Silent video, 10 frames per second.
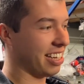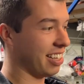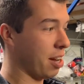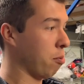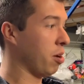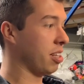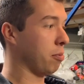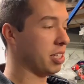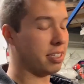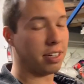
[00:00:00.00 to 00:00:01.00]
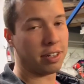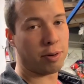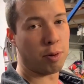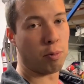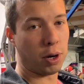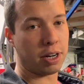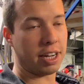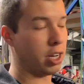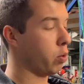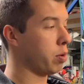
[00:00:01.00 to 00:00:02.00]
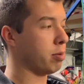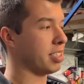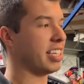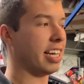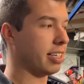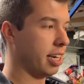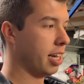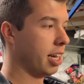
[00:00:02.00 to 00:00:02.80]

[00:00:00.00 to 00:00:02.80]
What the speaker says: Like what's under there will work, and no one will see it.